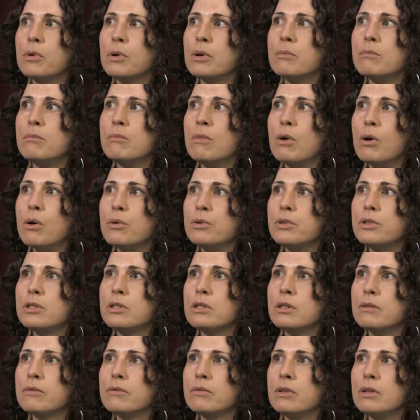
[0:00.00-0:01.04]
For
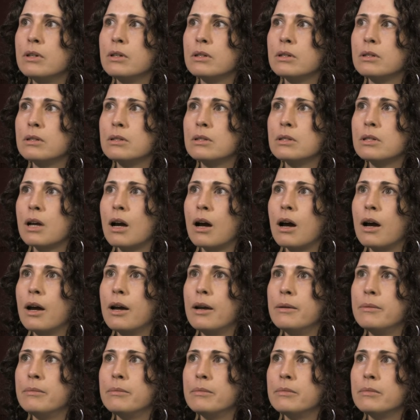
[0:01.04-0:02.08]
most of the
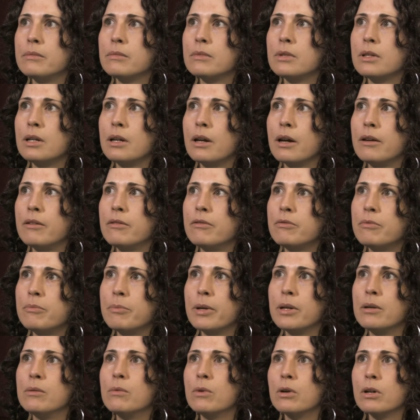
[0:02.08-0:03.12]
time that I've
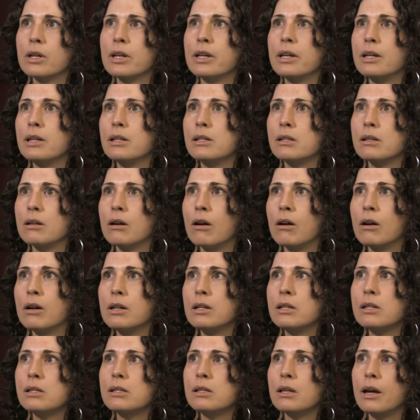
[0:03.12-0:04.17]
been working as an
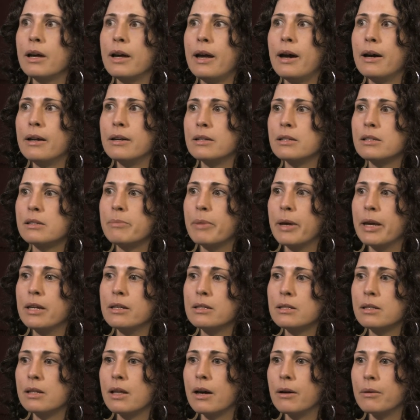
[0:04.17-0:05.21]
artist, I had a
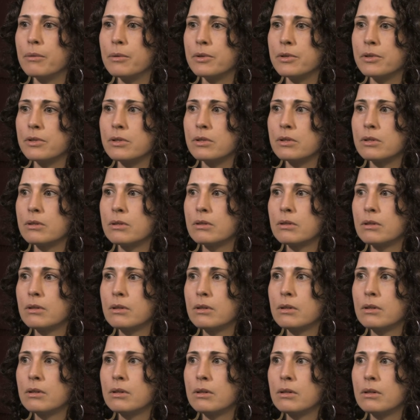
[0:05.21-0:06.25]
space that was
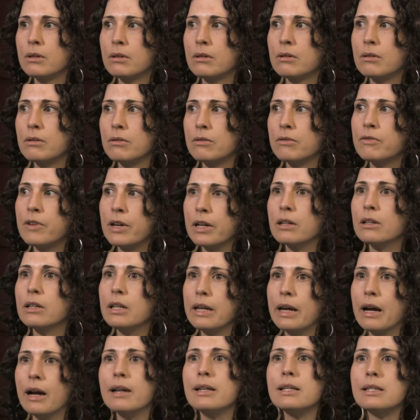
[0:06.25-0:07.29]

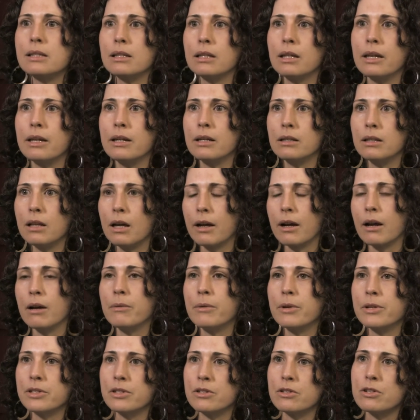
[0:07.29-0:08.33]
fairly isolated, like I
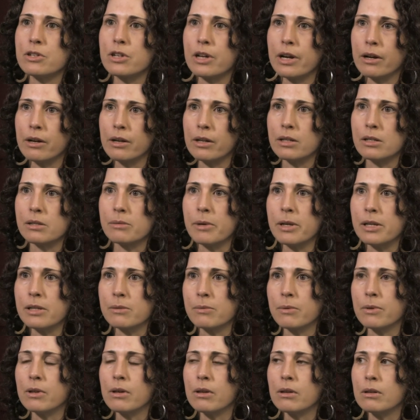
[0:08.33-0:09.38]
wasn't sharing a
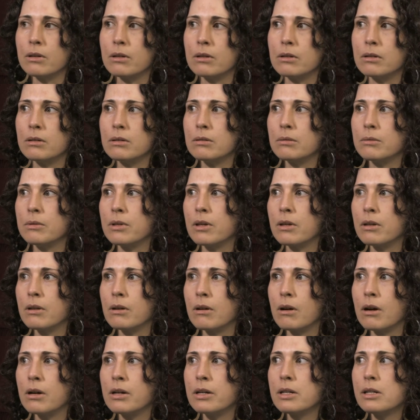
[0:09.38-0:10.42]
space with other
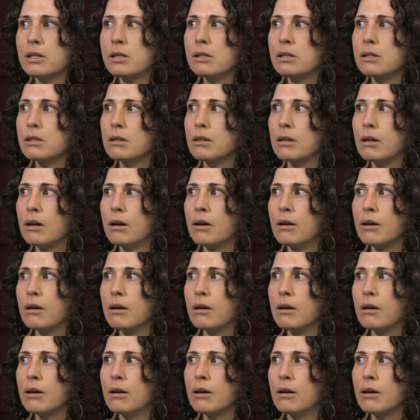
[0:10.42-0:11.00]
artists.